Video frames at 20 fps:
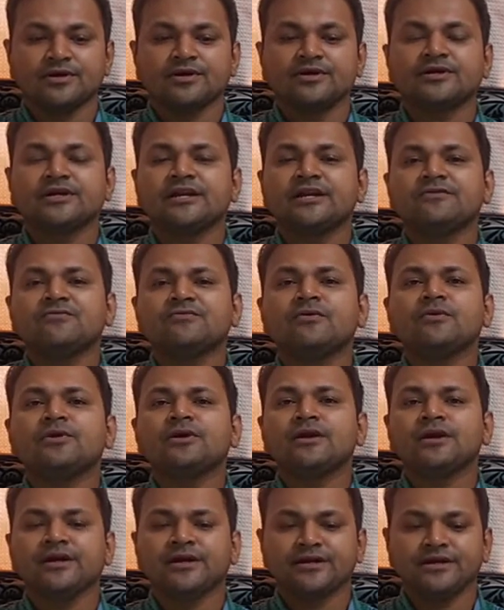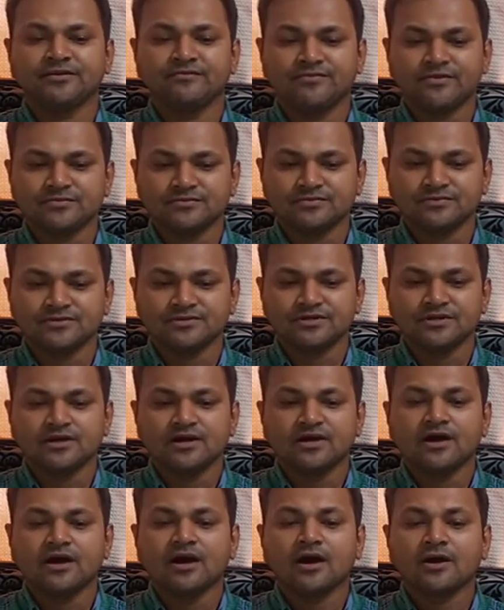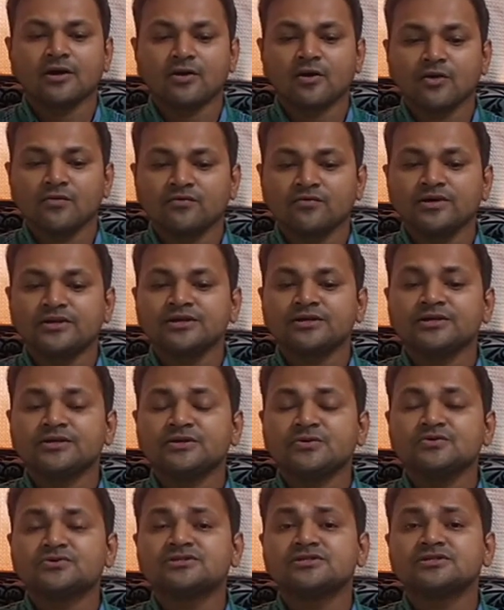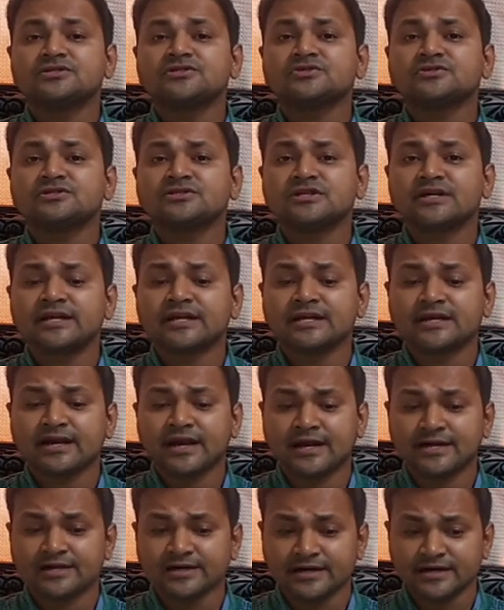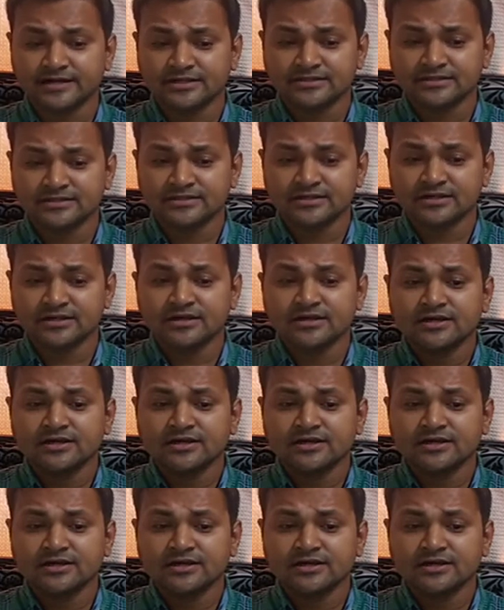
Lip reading: Telephone interviews are often used to screen candidates